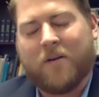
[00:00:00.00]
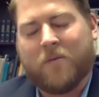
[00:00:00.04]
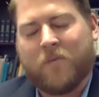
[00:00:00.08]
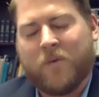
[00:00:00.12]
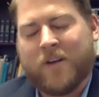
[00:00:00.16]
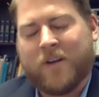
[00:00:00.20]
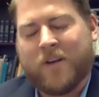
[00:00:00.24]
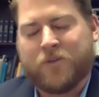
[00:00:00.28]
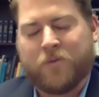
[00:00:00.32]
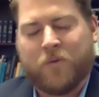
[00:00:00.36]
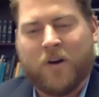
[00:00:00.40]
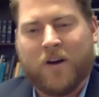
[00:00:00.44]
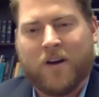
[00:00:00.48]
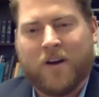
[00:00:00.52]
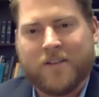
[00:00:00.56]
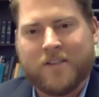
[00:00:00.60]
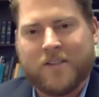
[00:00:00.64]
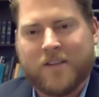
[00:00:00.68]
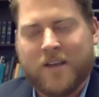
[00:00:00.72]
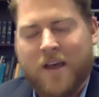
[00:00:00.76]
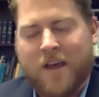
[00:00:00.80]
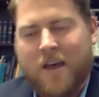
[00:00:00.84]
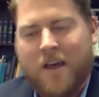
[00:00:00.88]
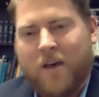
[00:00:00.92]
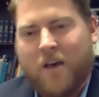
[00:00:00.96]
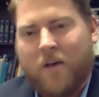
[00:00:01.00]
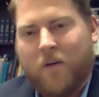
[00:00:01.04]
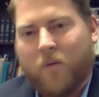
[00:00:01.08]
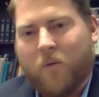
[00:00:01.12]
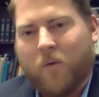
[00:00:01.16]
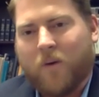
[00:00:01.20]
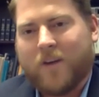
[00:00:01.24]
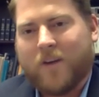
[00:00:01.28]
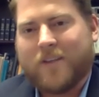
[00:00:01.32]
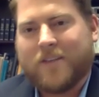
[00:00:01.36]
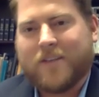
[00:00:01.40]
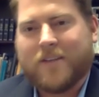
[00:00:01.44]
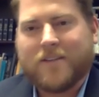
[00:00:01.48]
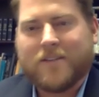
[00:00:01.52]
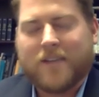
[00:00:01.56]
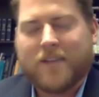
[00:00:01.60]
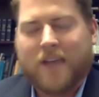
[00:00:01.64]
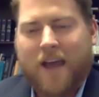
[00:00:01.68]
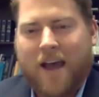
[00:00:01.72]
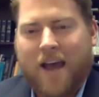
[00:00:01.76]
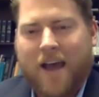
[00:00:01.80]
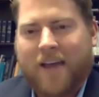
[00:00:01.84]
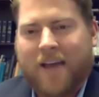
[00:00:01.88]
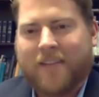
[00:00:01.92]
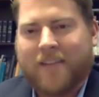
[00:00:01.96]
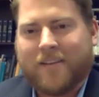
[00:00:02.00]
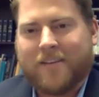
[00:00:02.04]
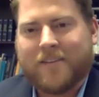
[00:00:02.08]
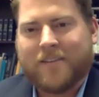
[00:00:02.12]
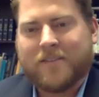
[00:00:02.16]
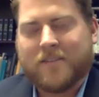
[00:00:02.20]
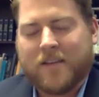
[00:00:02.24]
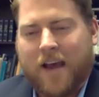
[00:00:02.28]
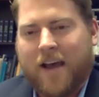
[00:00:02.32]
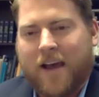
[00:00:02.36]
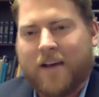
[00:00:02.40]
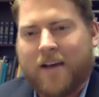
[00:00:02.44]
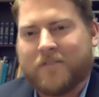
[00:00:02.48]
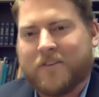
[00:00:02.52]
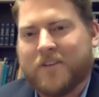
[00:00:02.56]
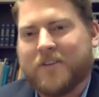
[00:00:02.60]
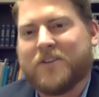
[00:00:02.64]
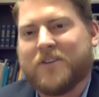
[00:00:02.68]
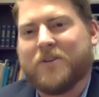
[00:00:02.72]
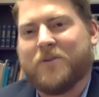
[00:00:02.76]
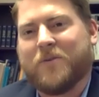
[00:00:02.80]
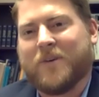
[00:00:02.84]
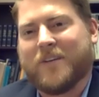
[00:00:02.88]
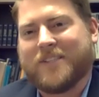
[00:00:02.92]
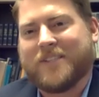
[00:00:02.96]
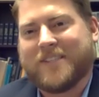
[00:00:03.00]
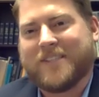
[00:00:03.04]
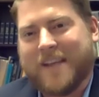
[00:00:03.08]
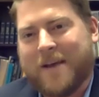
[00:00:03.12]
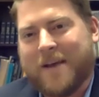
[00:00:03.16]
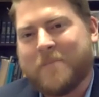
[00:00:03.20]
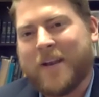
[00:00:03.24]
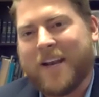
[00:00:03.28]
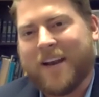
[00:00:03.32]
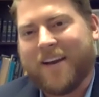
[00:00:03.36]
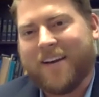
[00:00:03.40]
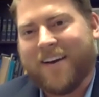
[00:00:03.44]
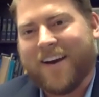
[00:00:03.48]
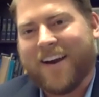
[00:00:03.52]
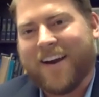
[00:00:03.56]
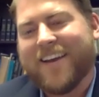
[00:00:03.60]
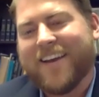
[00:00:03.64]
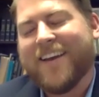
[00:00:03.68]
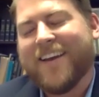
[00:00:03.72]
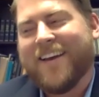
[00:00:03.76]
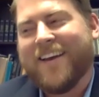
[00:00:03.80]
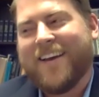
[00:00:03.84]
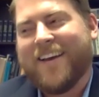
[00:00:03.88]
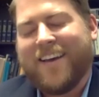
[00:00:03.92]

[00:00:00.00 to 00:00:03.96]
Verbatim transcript: which was, what does Athens have to do with seminary?